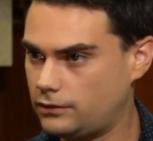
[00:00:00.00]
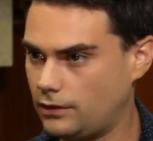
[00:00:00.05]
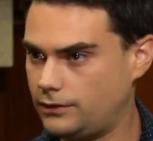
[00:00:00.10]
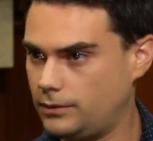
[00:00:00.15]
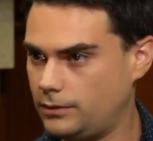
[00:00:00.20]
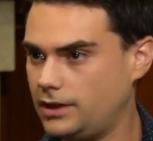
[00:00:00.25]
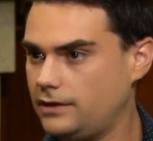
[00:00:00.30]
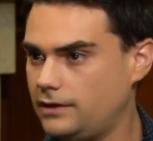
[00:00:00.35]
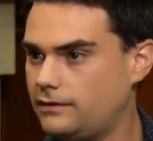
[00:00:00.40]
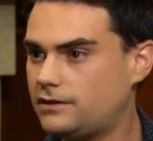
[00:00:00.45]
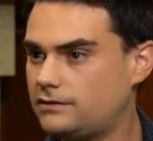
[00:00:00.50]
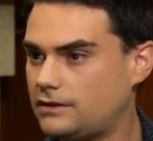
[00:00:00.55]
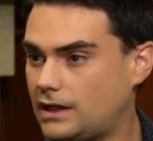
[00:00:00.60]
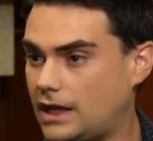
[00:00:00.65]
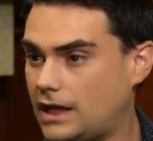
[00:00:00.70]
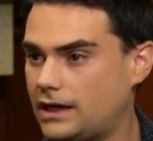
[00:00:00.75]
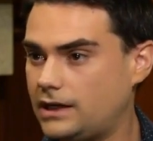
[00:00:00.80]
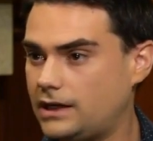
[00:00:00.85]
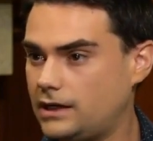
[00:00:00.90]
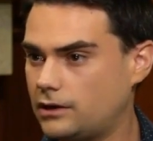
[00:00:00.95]
So if you believe
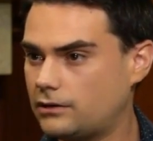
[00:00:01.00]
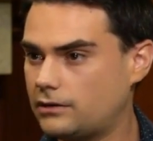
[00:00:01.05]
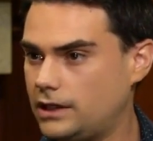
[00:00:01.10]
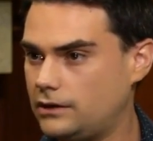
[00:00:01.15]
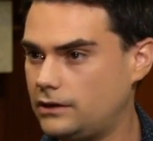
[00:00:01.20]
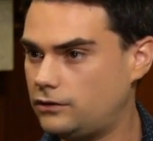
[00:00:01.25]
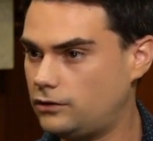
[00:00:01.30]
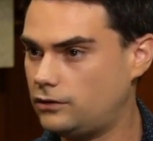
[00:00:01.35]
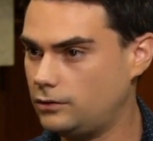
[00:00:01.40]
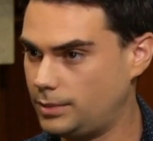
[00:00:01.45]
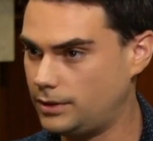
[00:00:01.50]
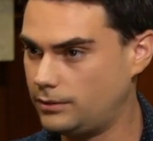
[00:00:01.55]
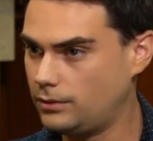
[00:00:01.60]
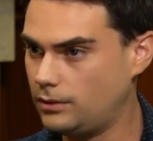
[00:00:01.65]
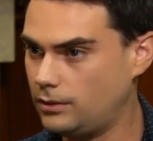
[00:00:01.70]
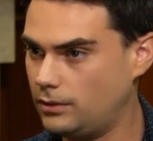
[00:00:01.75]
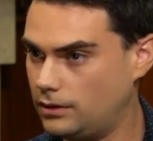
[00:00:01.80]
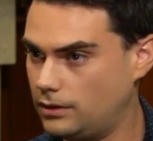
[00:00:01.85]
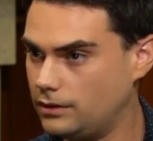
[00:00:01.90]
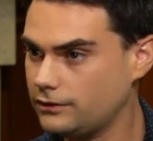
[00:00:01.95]
that God didn't create stupid
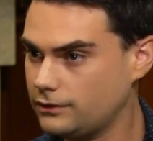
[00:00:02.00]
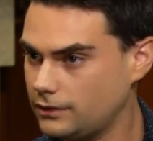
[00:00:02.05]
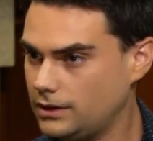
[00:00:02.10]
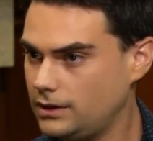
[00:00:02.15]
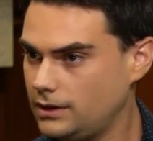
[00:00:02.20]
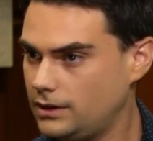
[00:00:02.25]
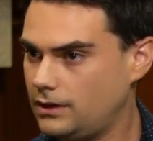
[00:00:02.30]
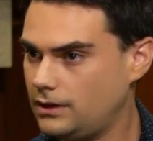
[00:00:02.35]
rules,